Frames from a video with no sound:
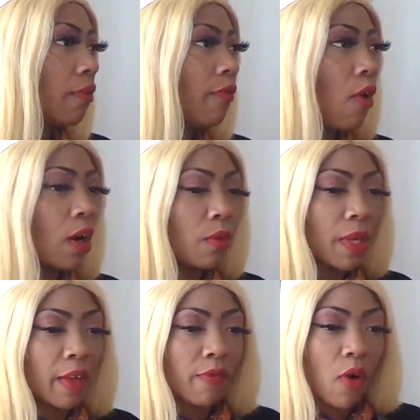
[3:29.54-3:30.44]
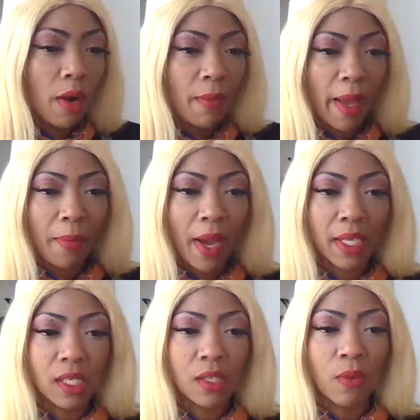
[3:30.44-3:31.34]
for the week for my
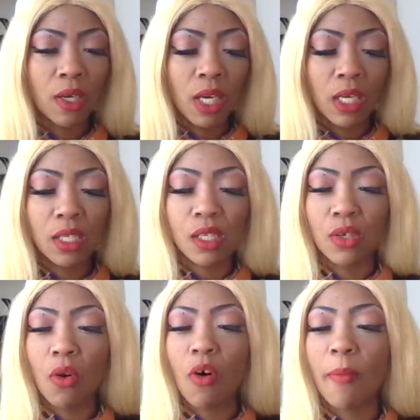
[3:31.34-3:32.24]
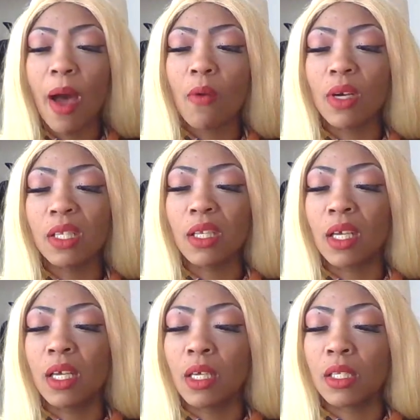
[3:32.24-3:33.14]
Pisces. What do they need to know about? What's the
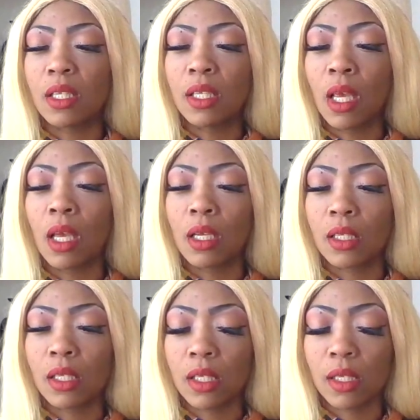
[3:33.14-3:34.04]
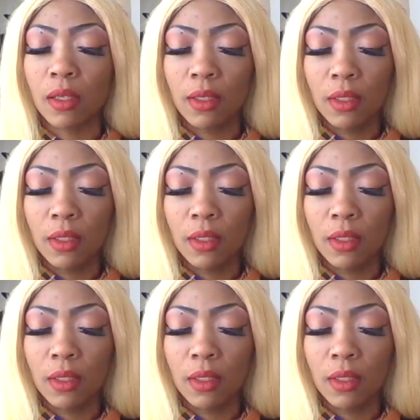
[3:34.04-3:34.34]
good things?